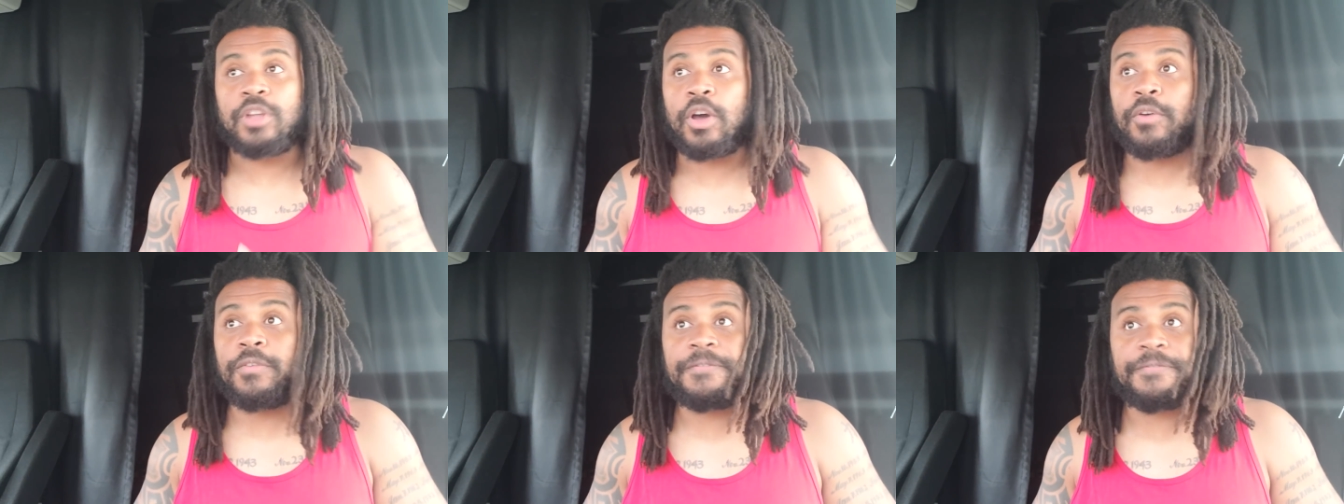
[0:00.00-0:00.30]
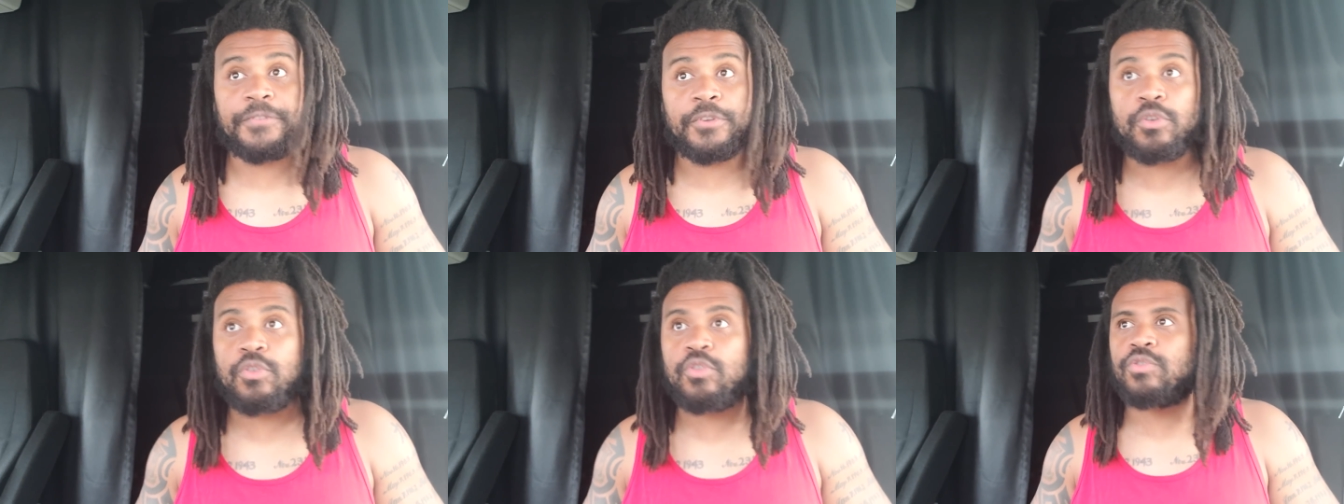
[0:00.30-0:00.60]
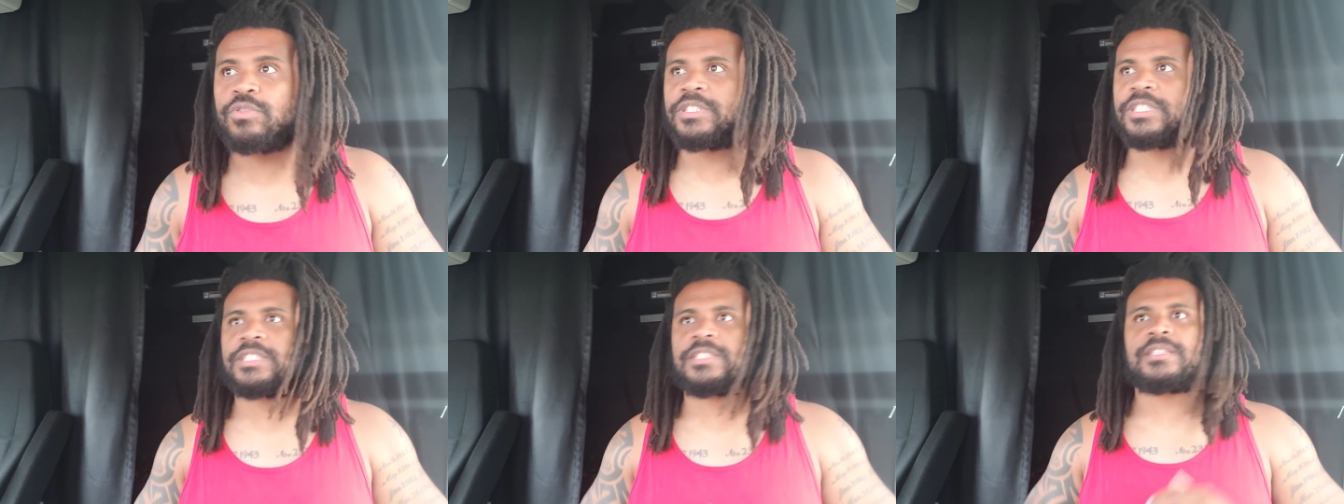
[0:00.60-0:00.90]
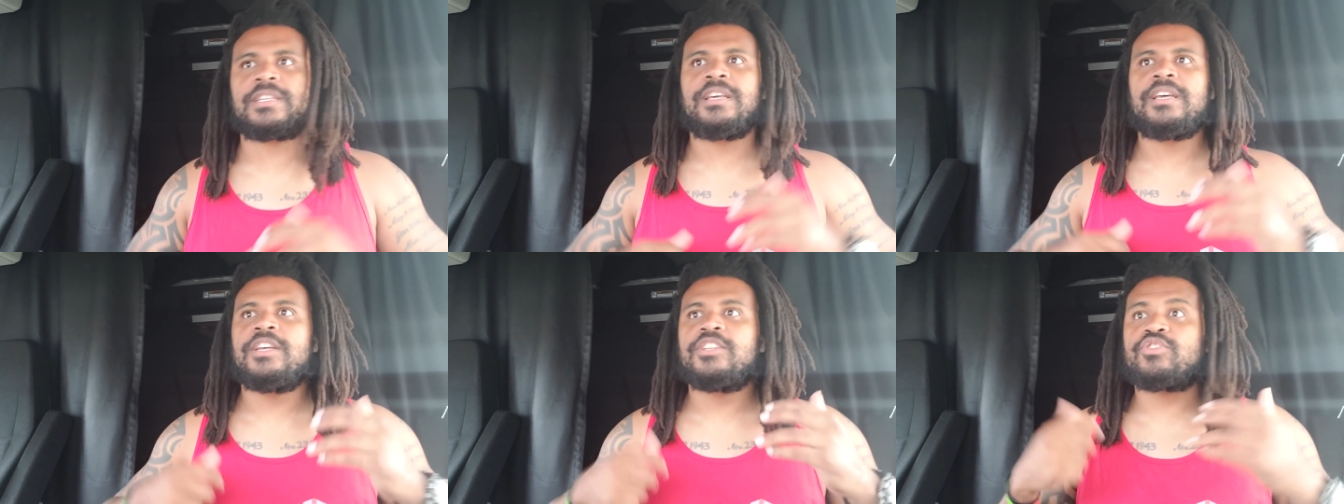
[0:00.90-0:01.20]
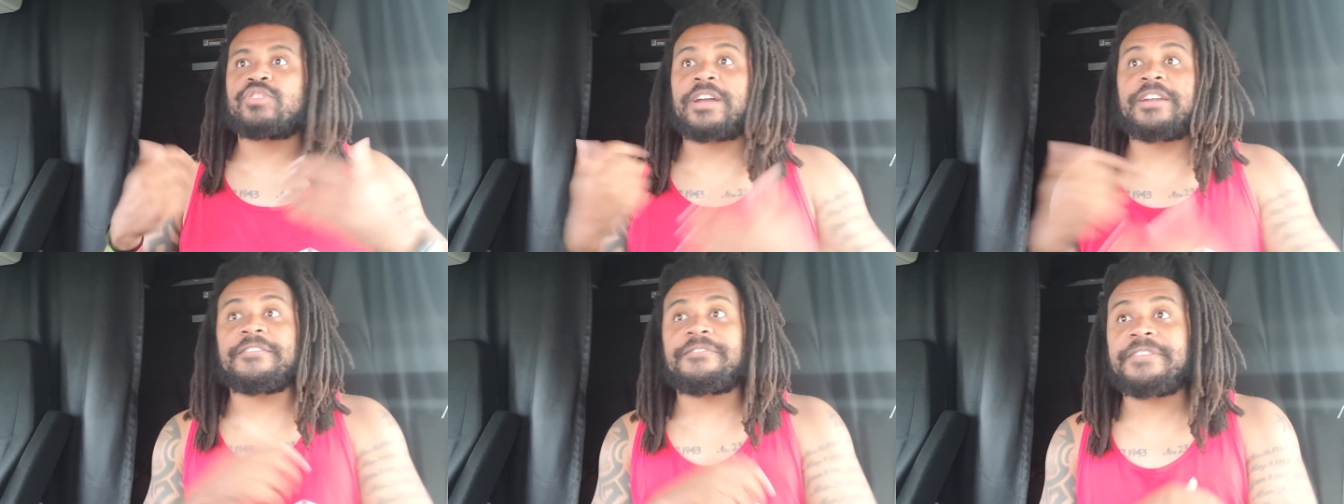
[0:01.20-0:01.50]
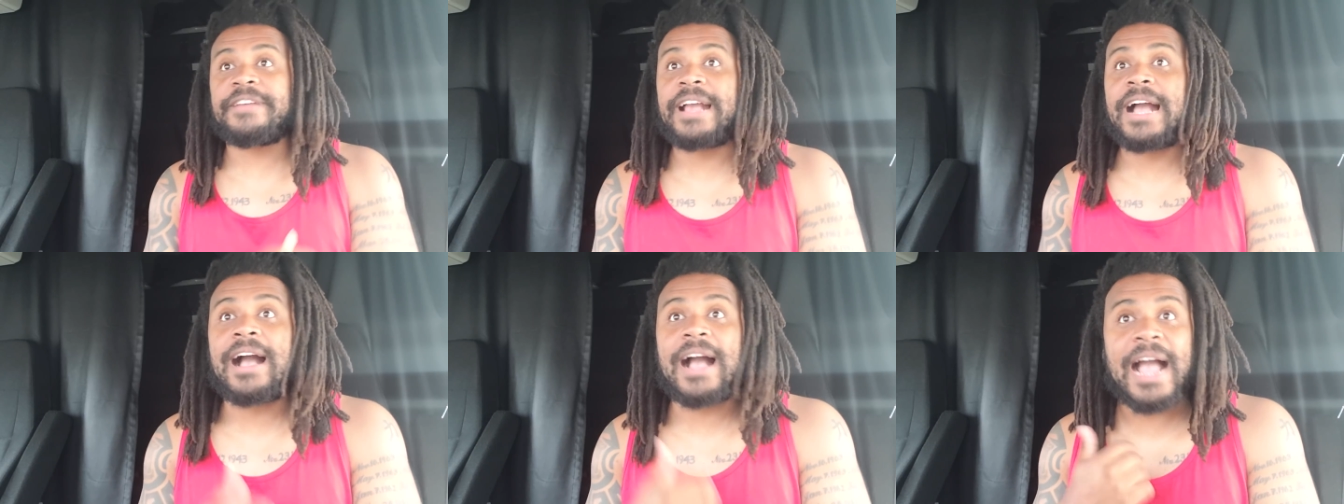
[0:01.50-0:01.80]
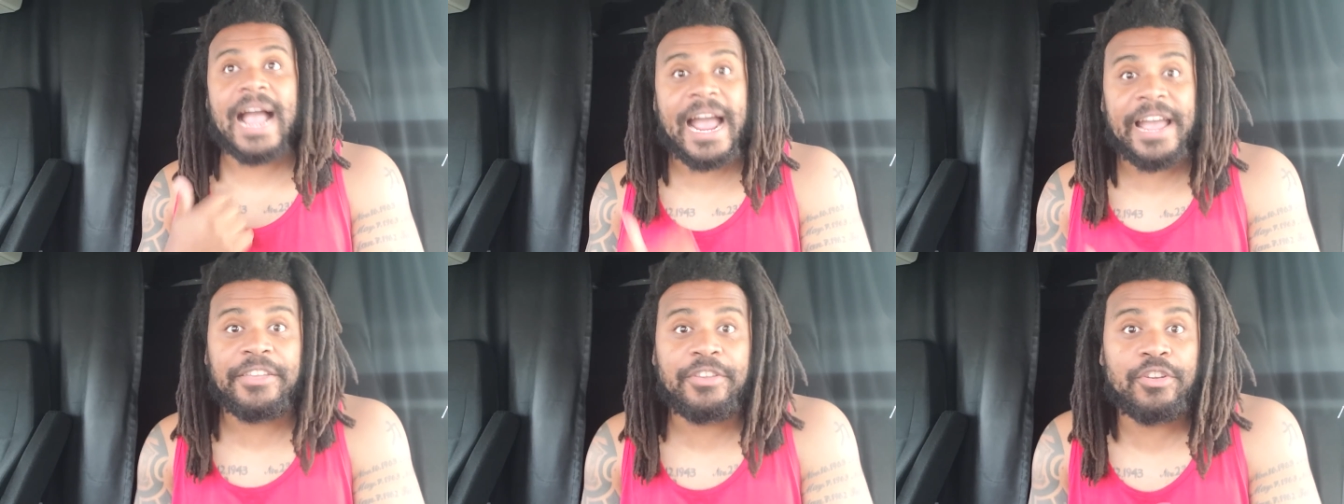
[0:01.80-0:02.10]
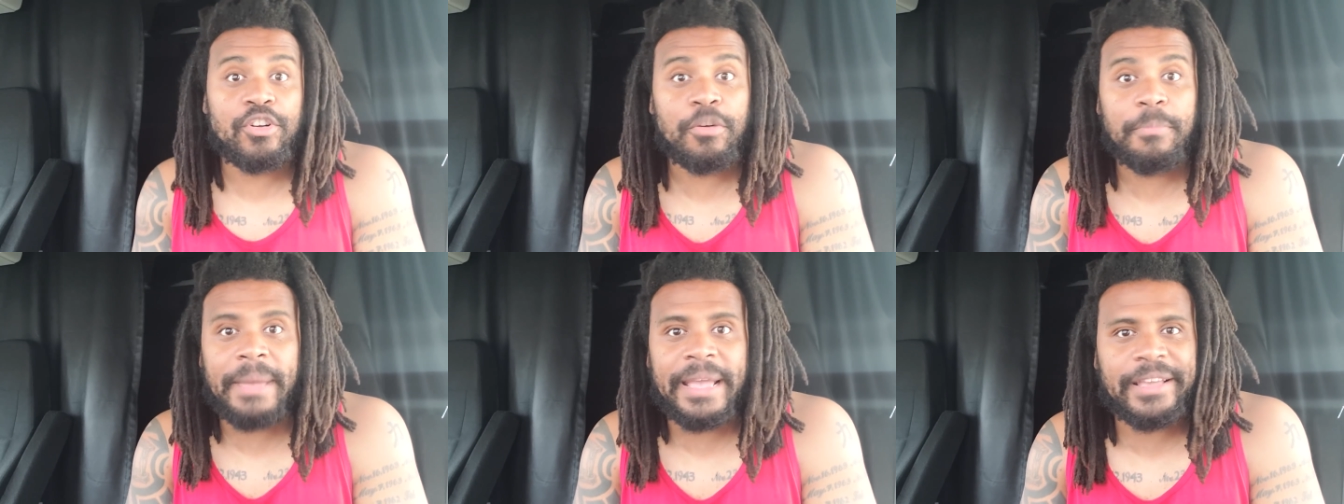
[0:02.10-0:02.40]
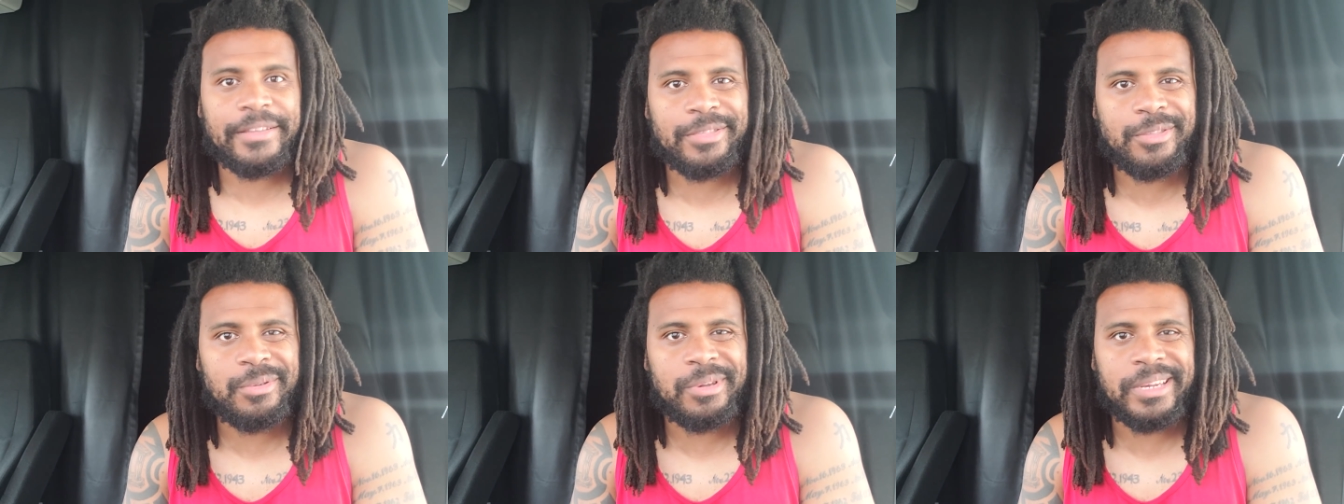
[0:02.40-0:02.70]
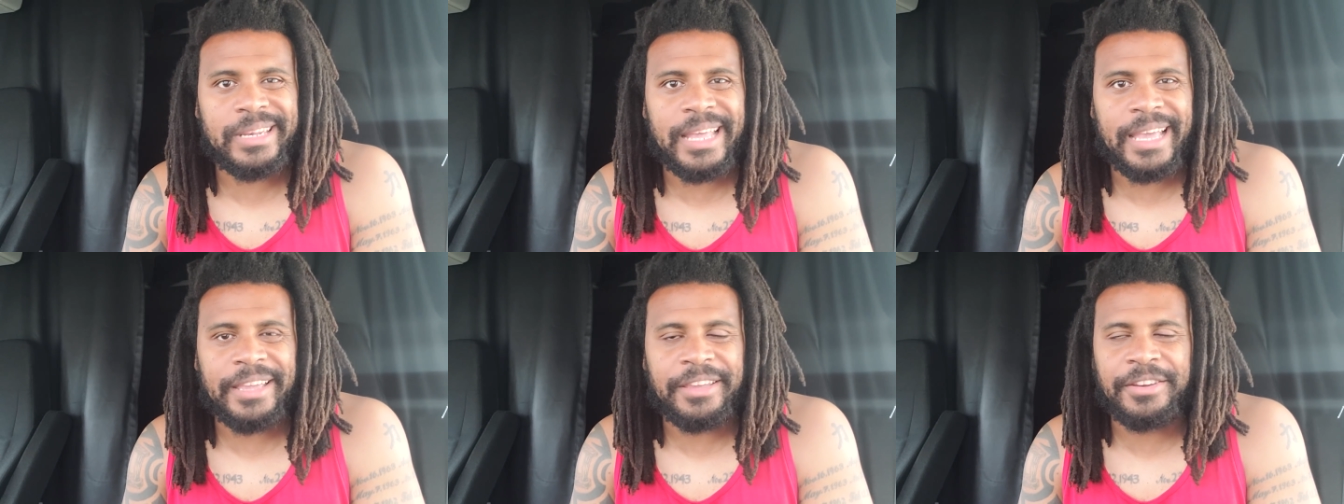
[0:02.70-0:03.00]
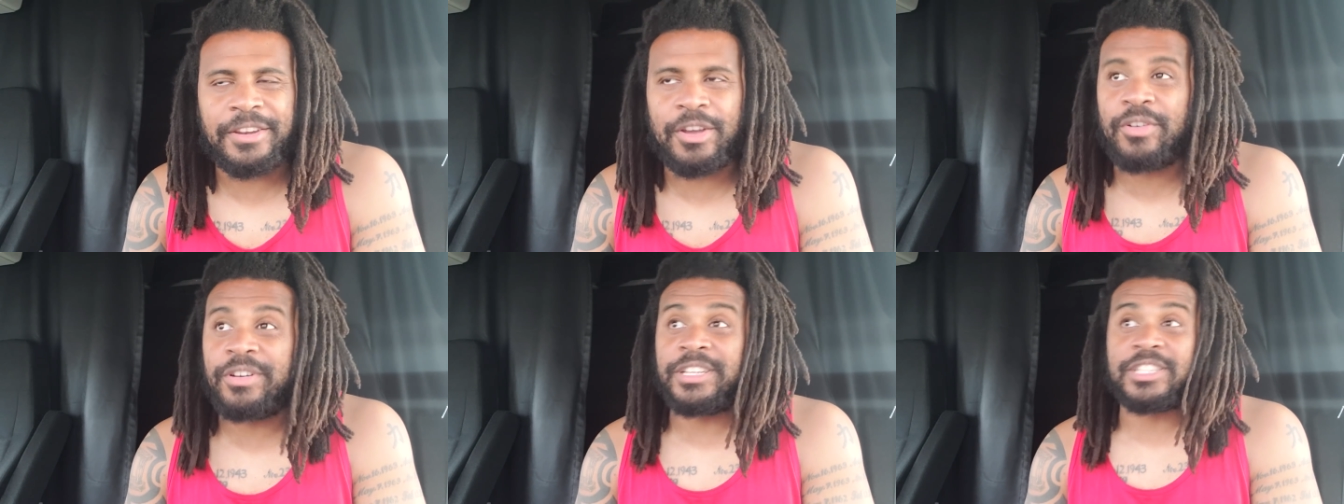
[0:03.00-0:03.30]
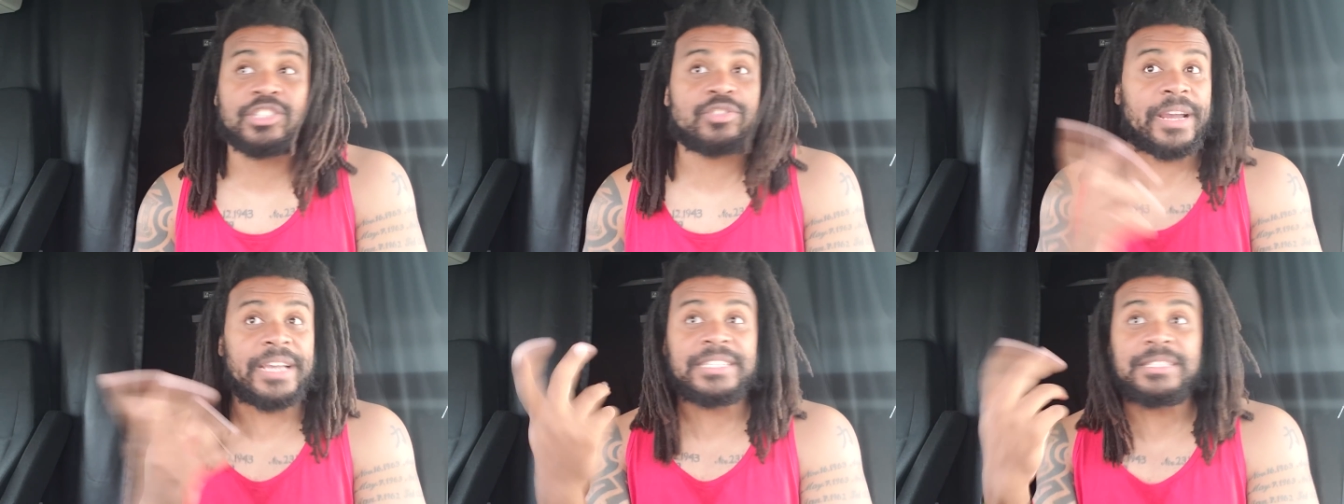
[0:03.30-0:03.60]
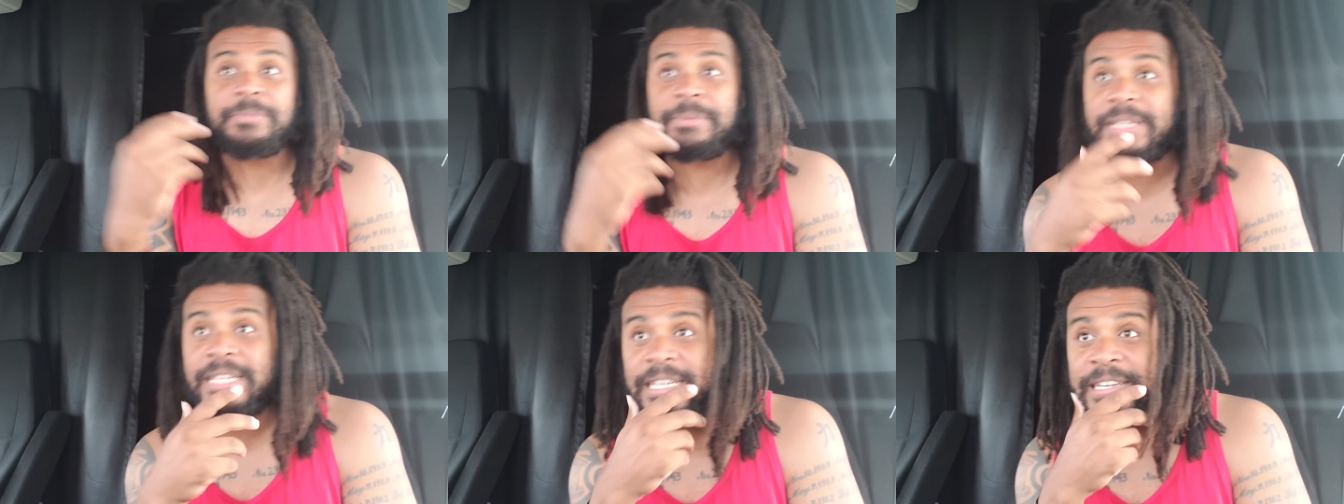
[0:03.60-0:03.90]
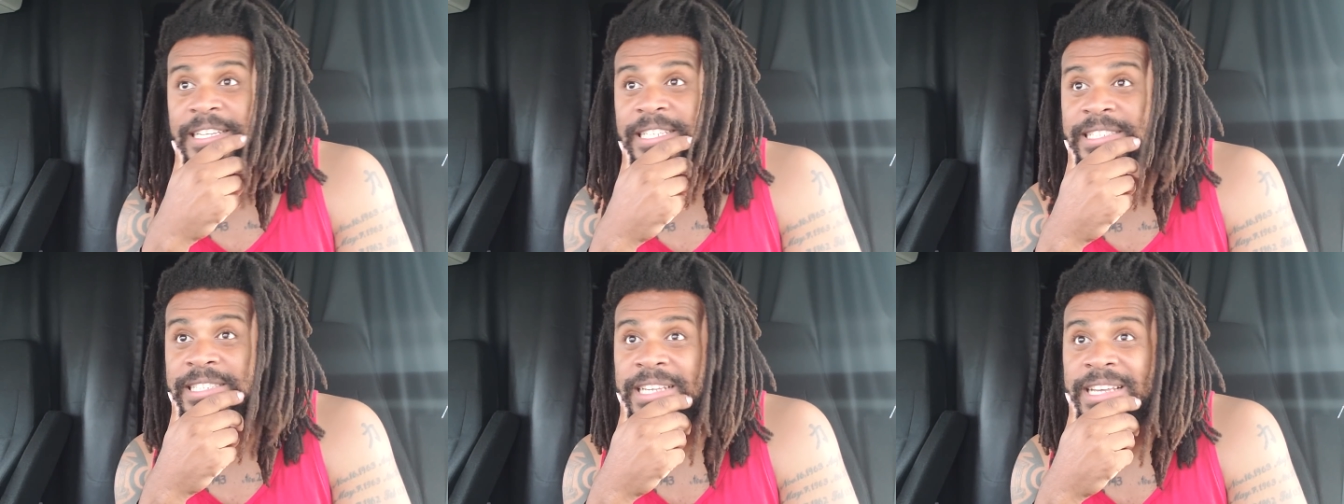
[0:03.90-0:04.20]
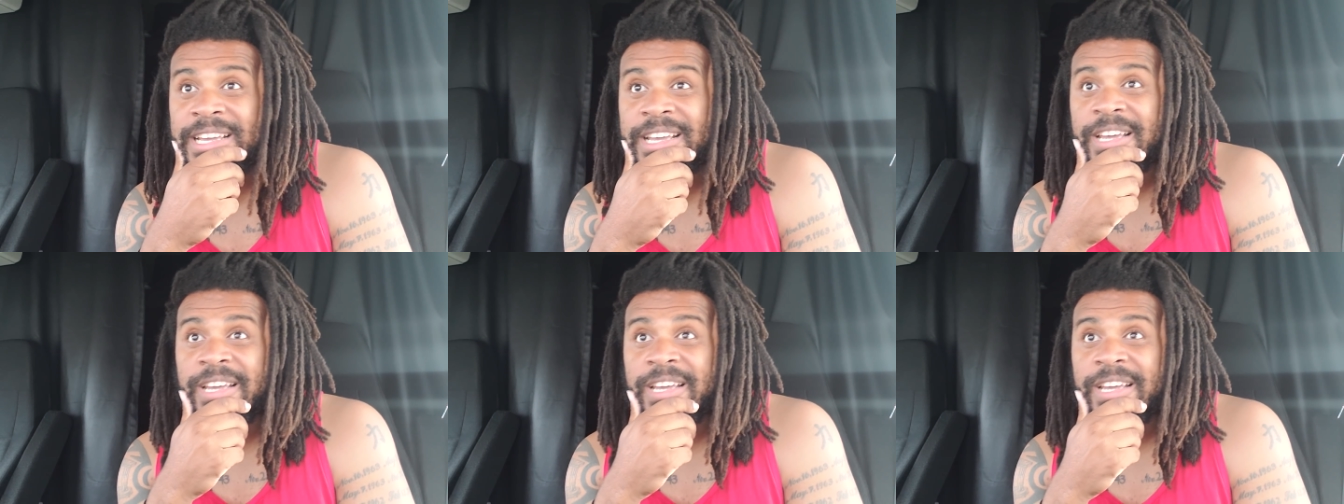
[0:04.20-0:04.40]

no fuel, just trying to figure out how you gonna make it through the day, you know, and it's crazy because